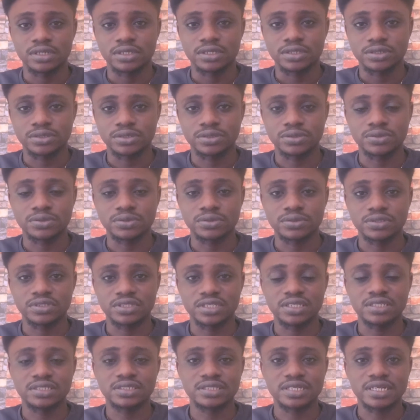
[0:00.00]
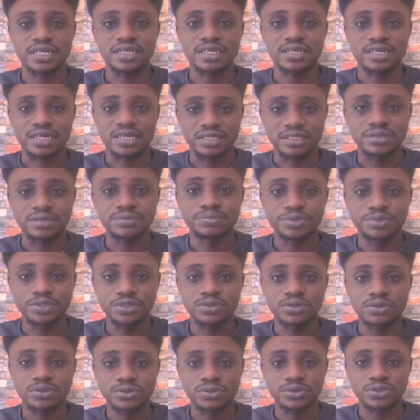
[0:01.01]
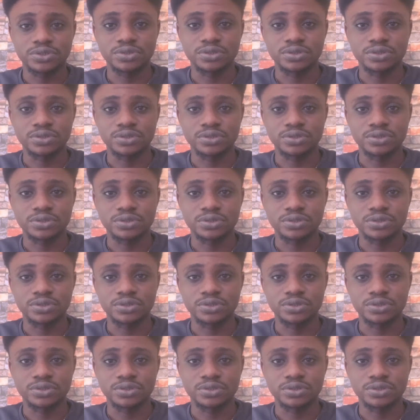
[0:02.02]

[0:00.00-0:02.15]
So things like adding B-rolls